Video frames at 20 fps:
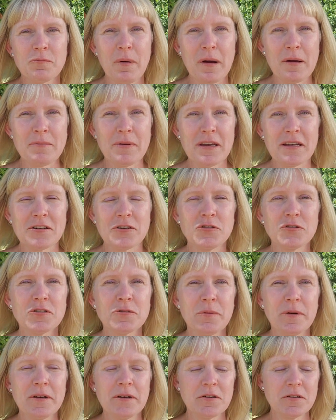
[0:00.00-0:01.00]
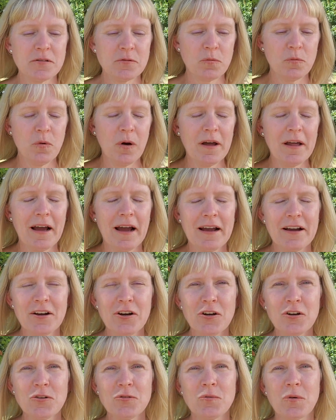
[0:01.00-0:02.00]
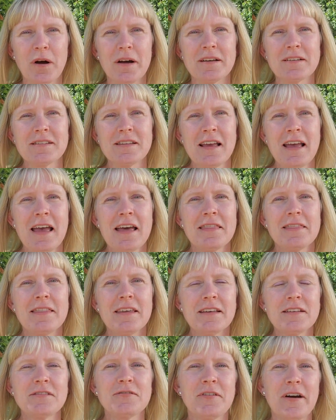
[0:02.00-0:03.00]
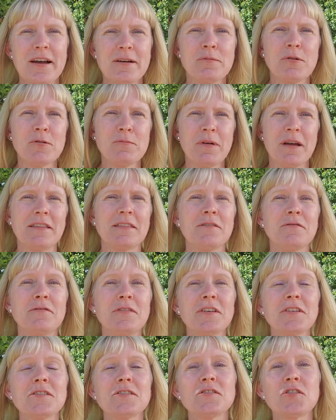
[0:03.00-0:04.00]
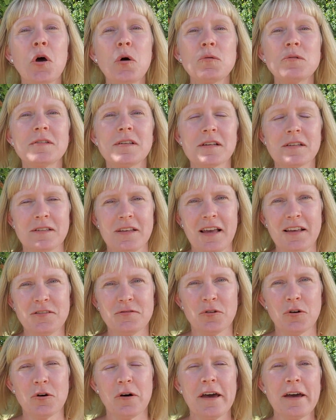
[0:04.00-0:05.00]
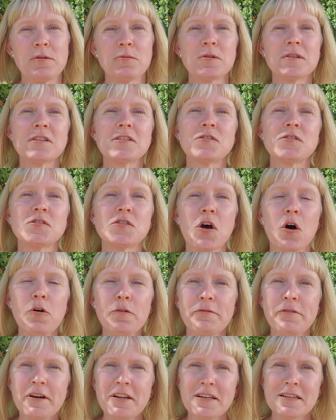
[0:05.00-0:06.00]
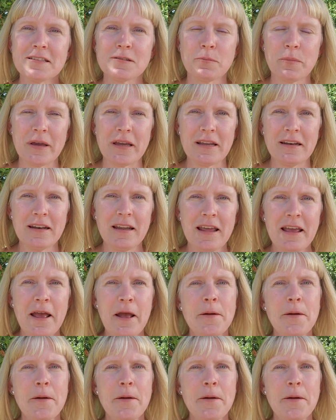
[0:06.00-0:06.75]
by being new spinners. What I heard was this fiber made them feel so successful. It was so fun to spin.